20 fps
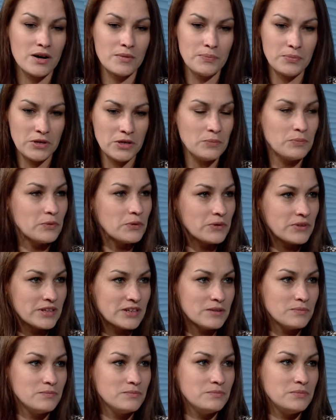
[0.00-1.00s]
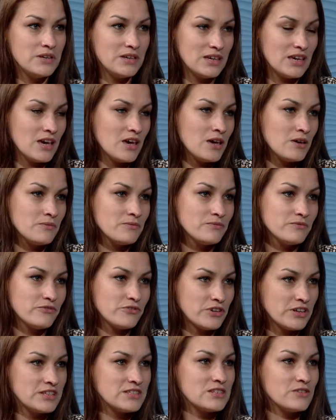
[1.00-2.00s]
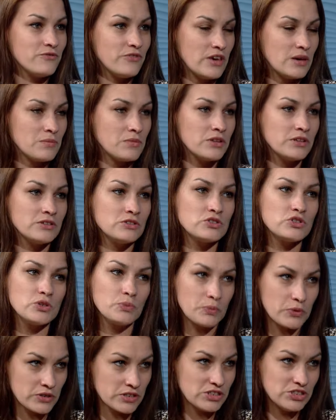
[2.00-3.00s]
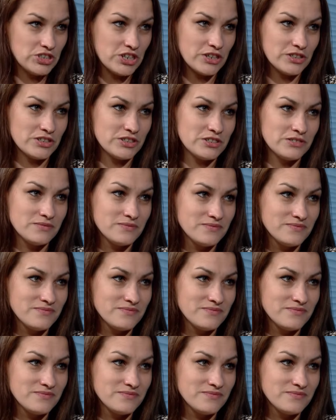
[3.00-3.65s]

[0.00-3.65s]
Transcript: people that became friends and family and support each other.